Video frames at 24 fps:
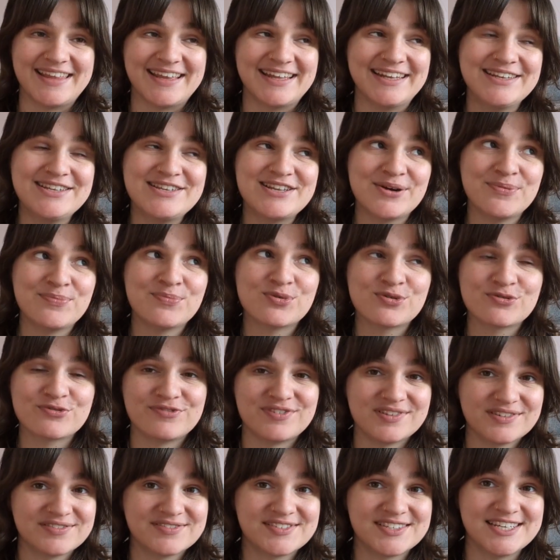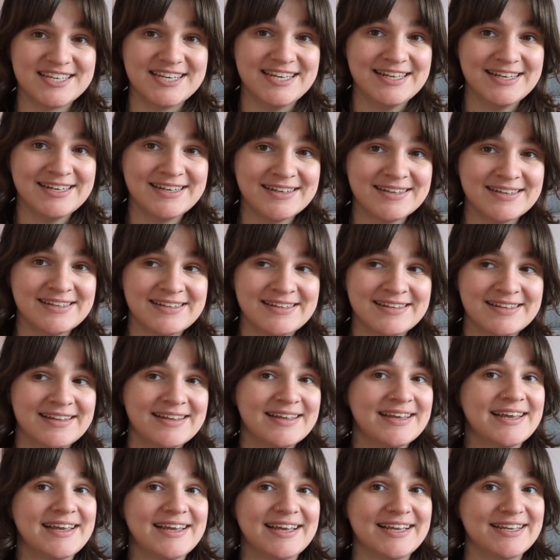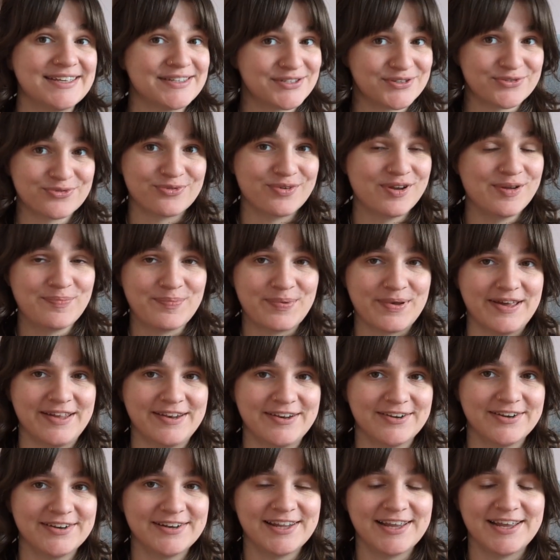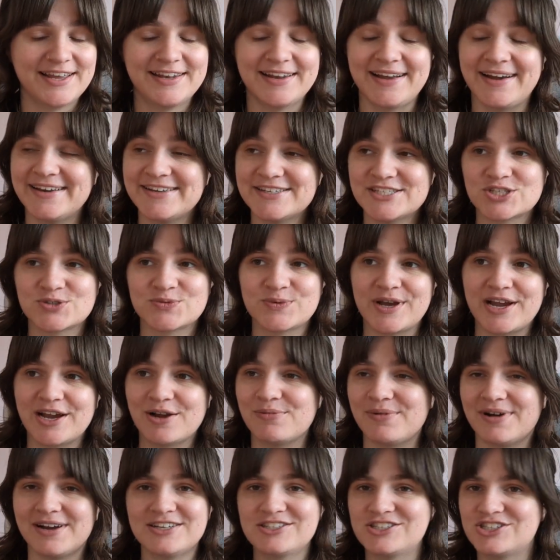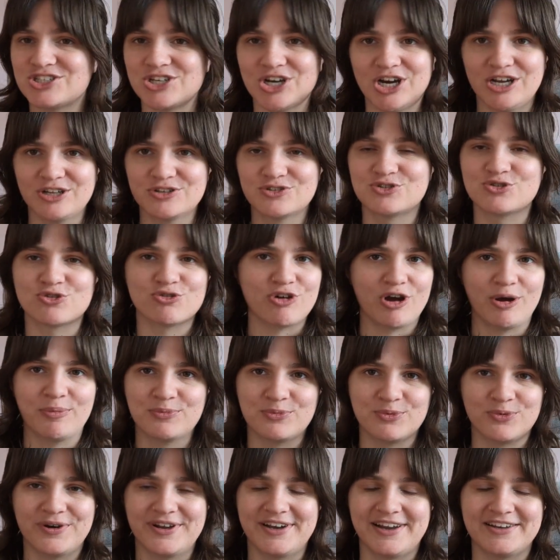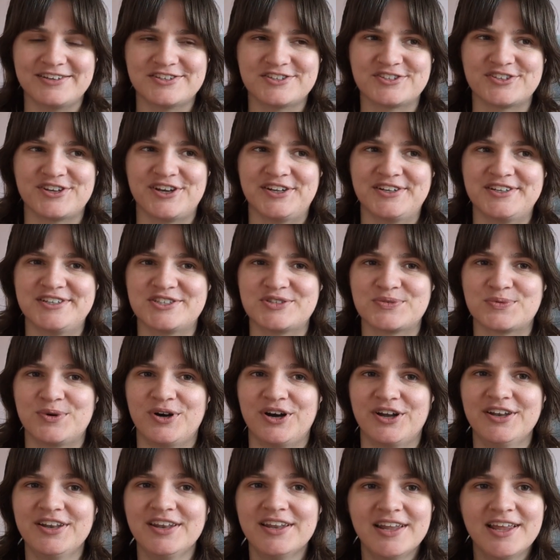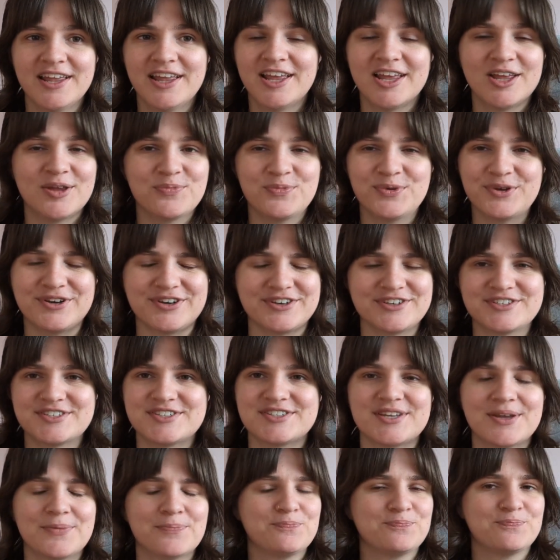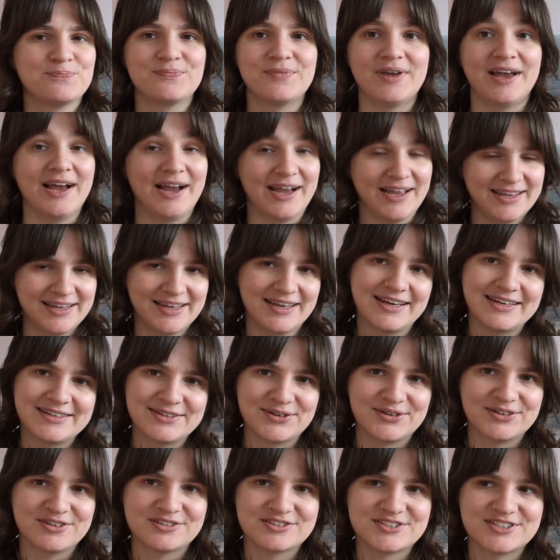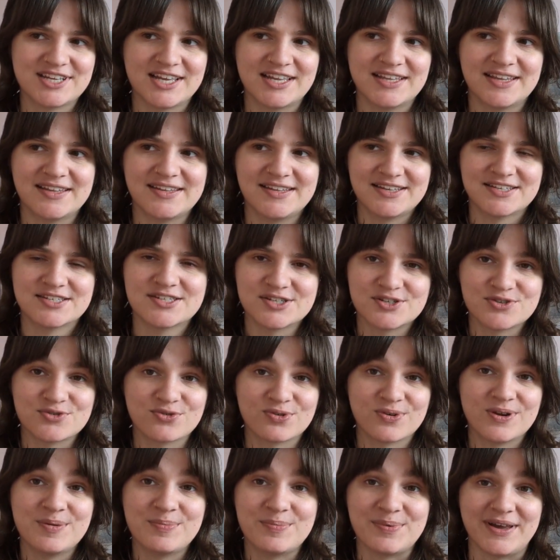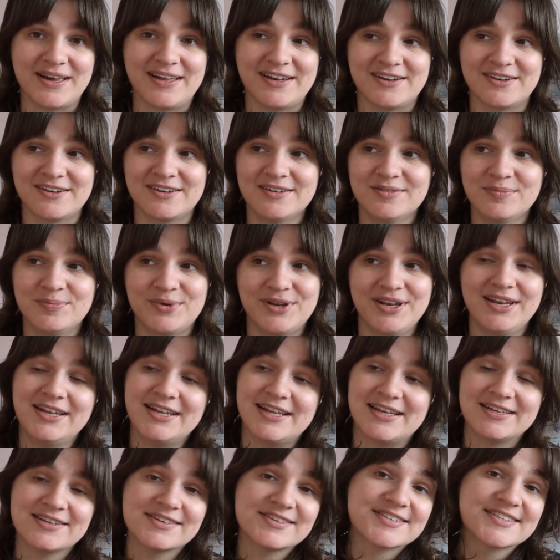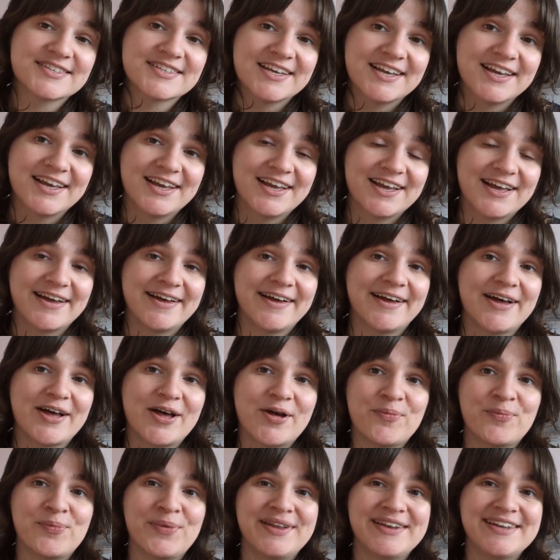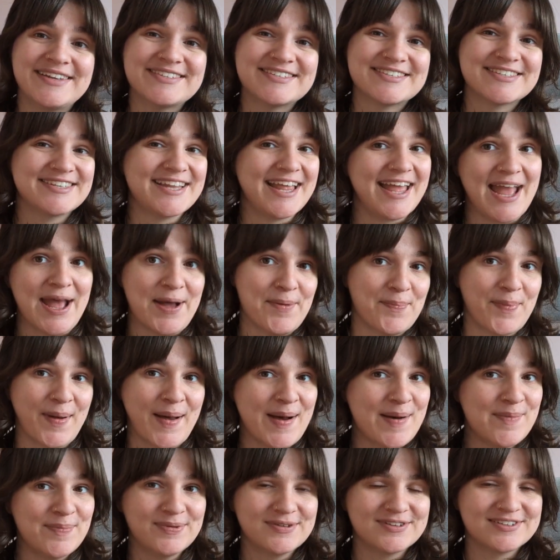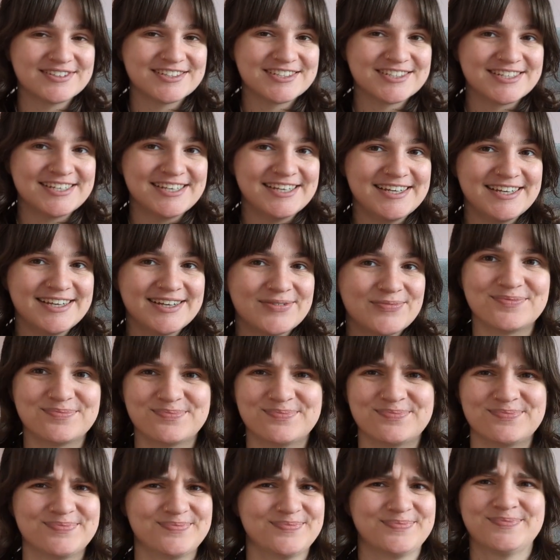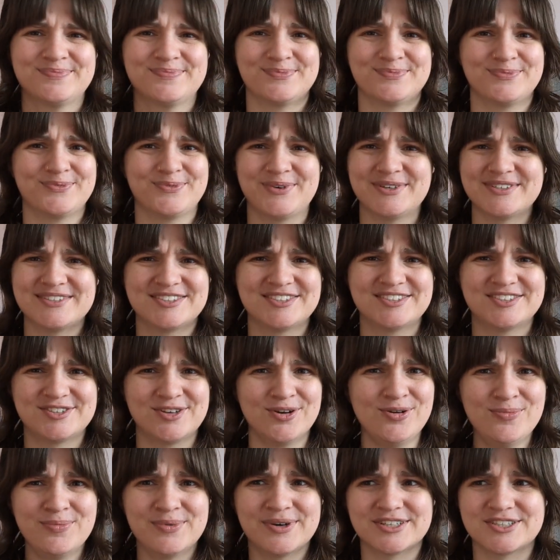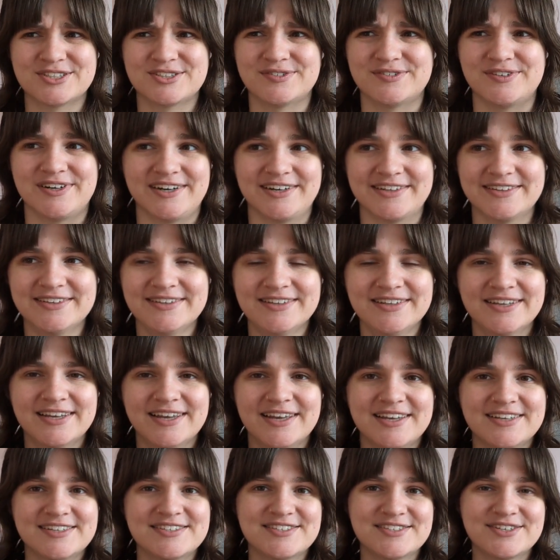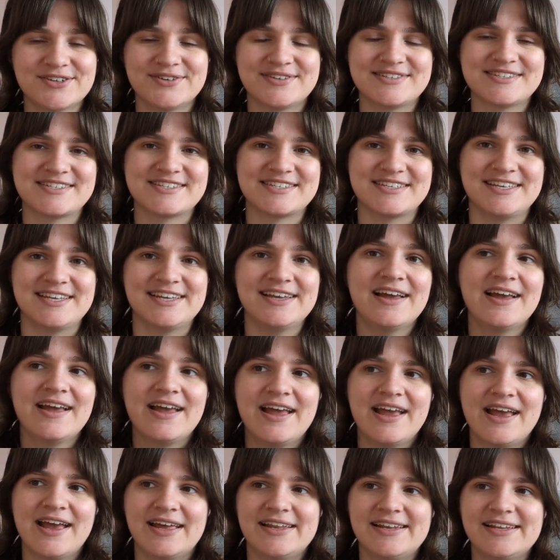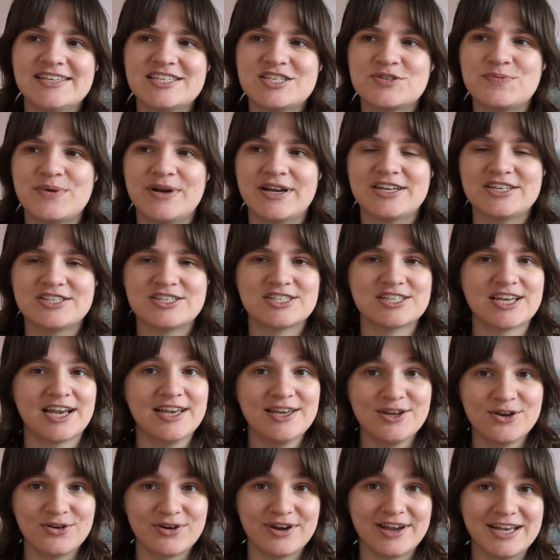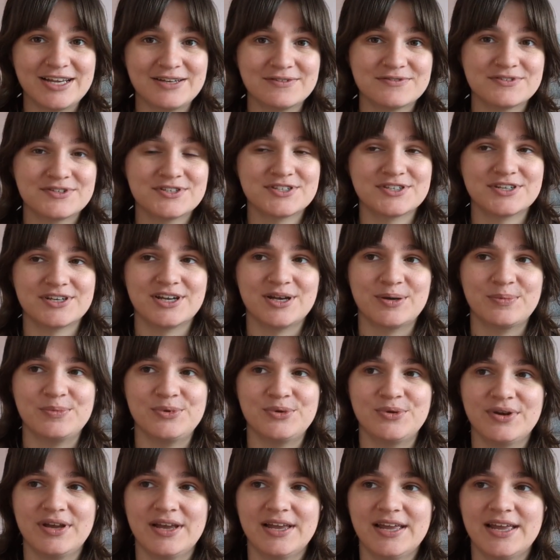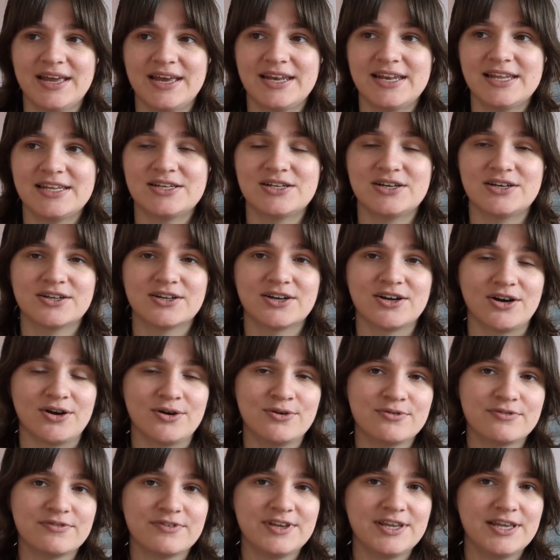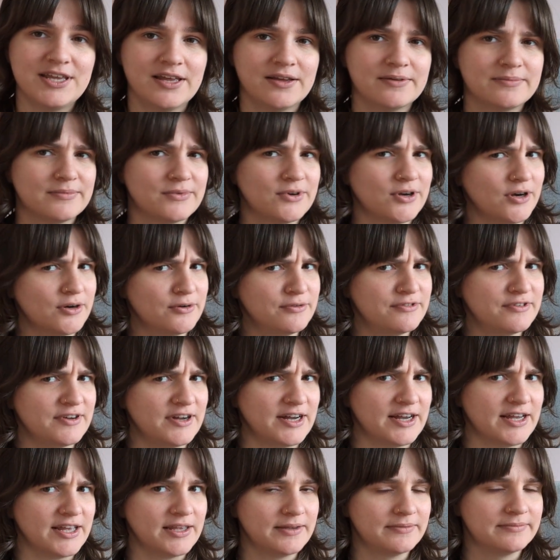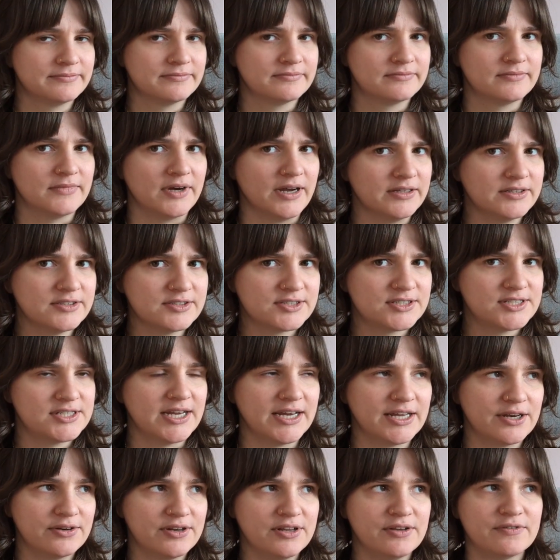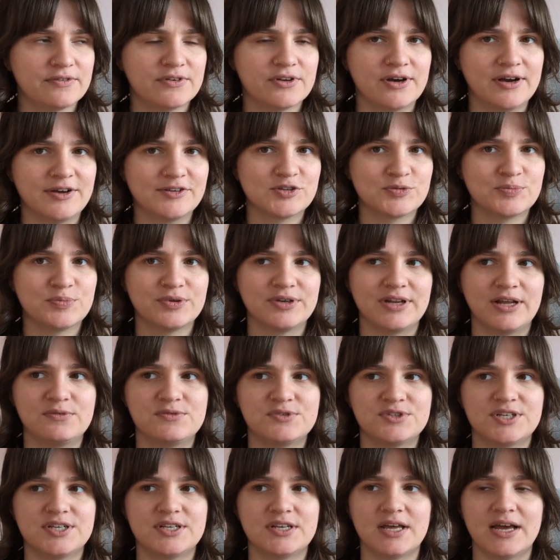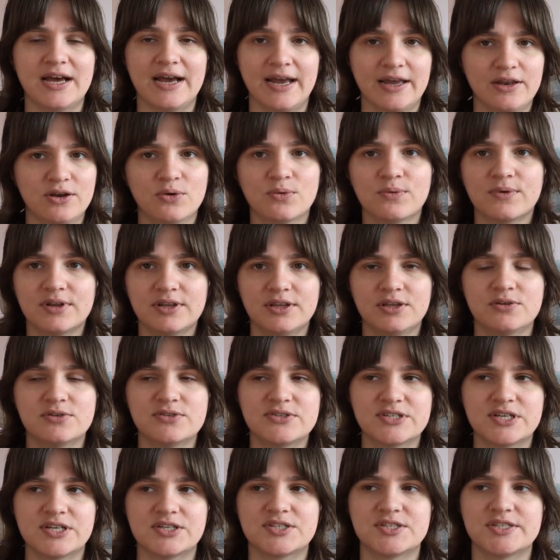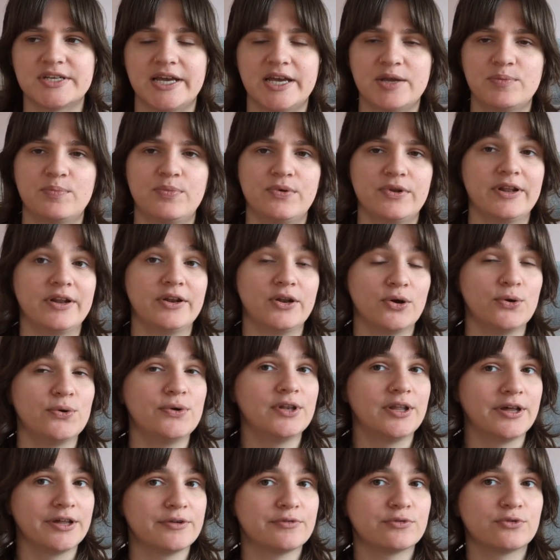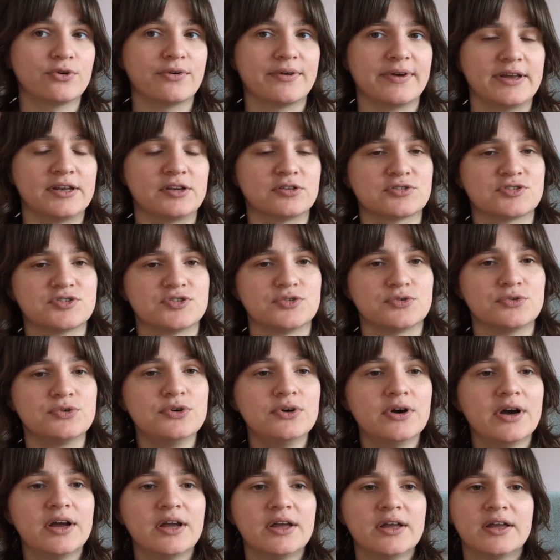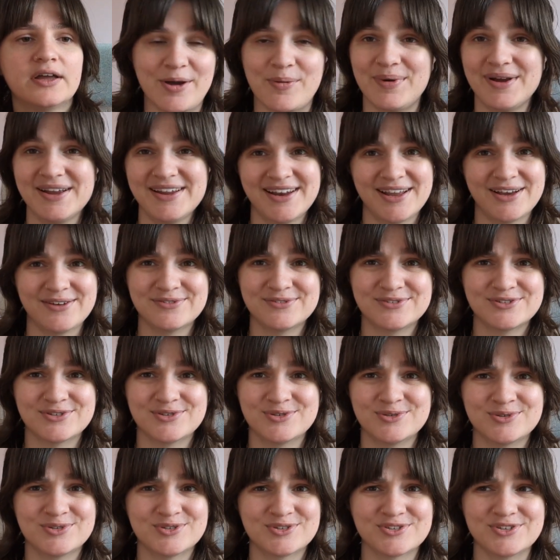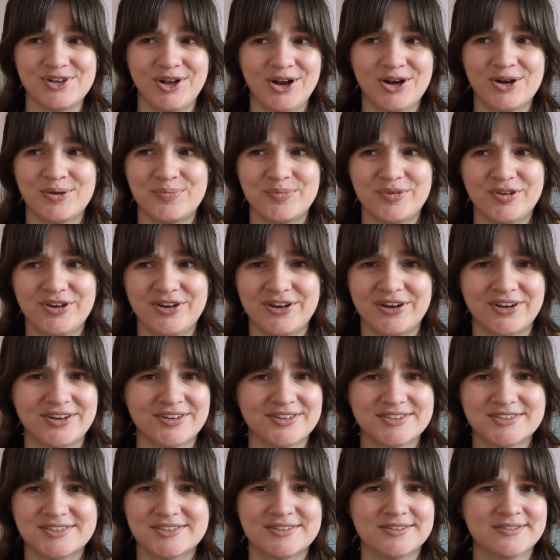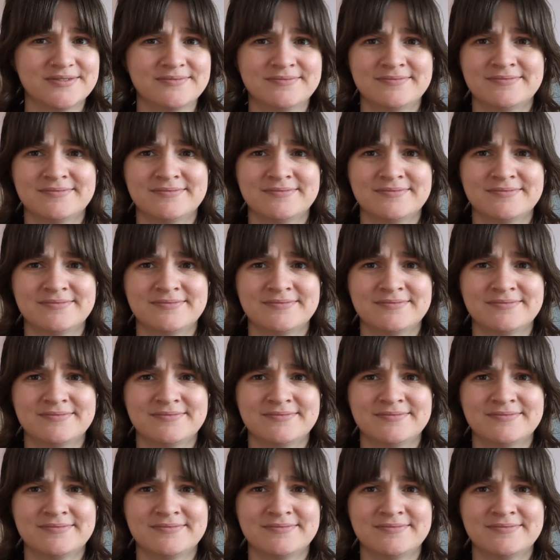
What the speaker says: then number 15 is a free pattern, and I swear my jaw dropped when I saw this one because I can't understand that this is a free pattern, but it is. And it's an Appa plushie, which is so much fun, seriously. And it's by Shine Crafts. You can get it on Ko-fi. Honestly, I don't even know how to pronounce it. I don't really use that site, but I know a lot of creators do. I might have to start because